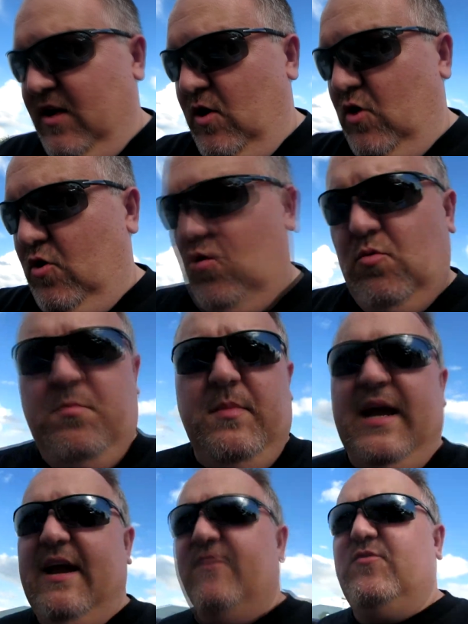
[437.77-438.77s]
home
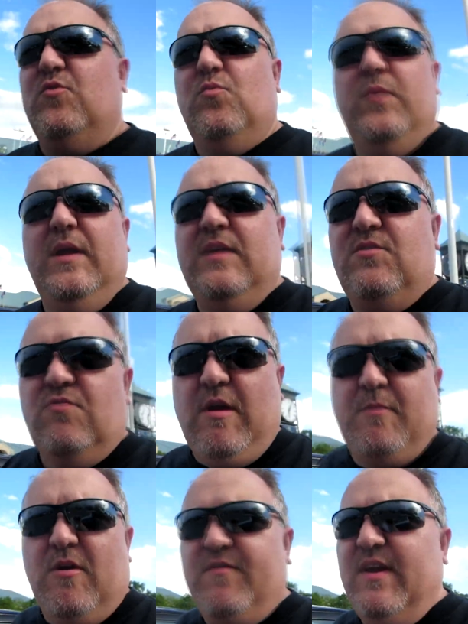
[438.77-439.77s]
after we
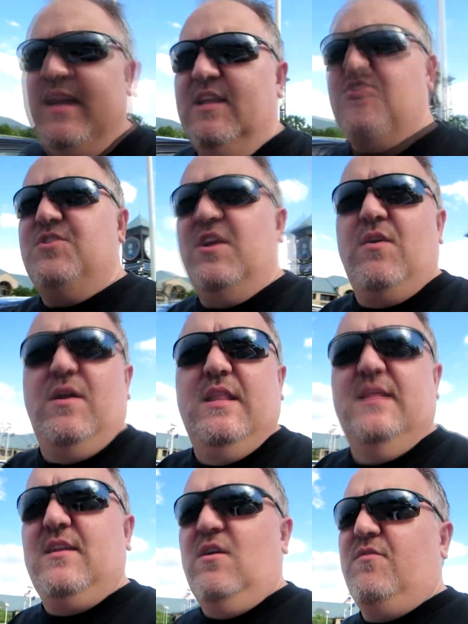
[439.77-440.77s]
dropped off Eddie and Sherry
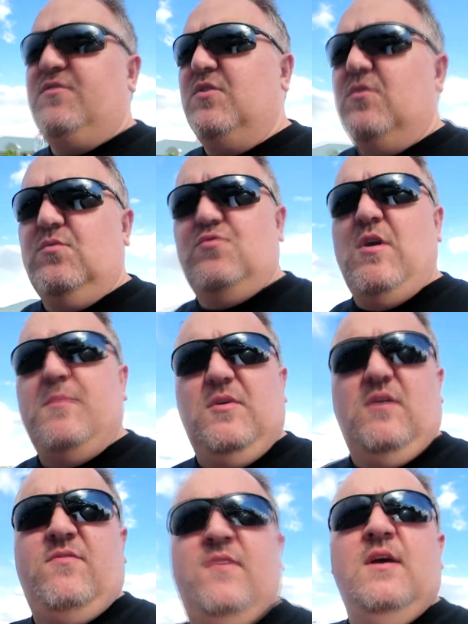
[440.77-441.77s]
and then also dropped
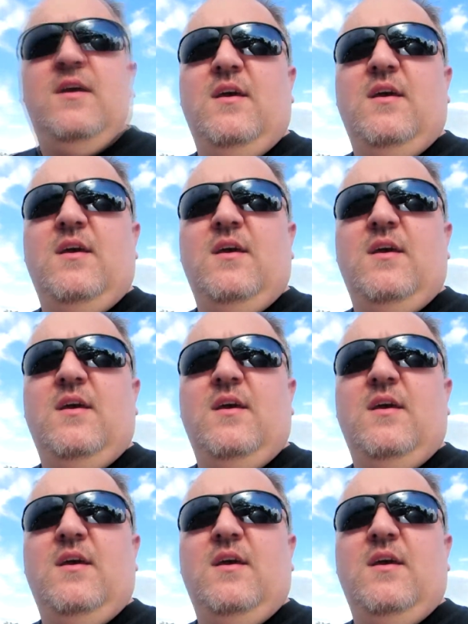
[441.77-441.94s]
off